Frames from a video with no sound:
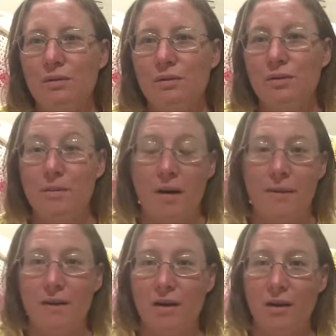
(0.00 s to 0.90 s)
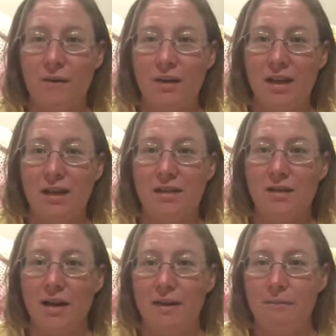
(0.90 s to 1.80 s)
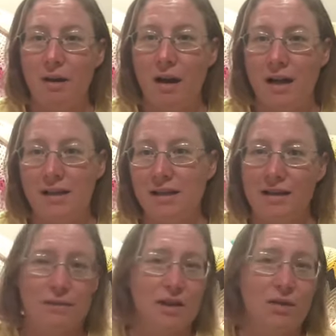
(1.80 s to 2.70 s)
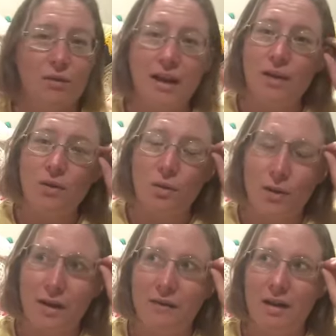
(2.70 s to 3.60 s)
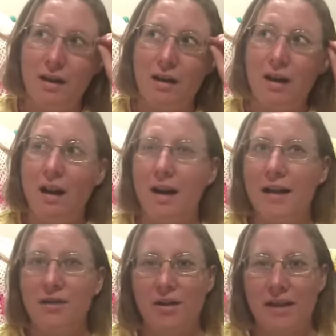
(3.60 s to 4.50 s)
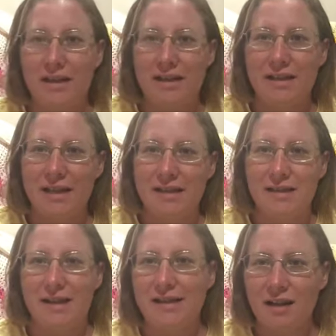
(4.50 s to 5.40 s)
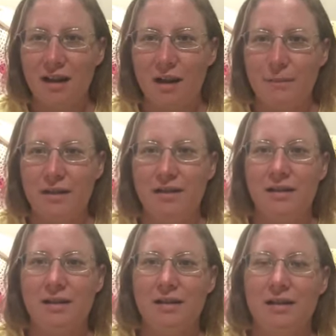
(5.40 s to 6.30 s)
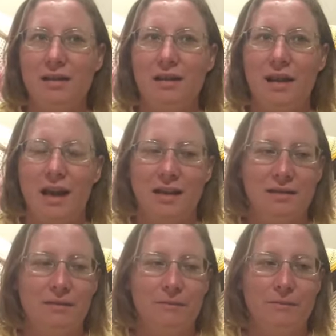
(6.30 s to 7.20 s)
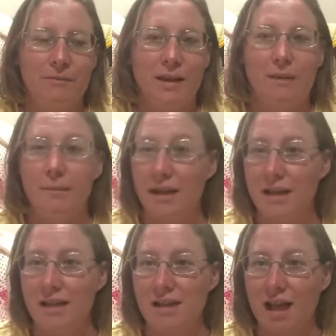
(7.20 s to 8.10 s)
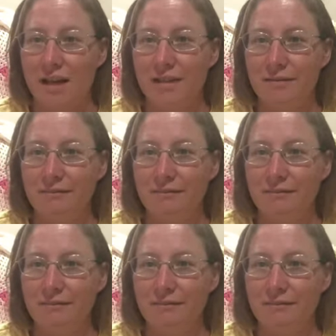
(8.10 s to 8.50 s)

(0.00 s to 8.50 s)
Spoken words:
to buy me a coffee so I can buy DMC thread or whatever. I totally understand in today's climate that money is tight.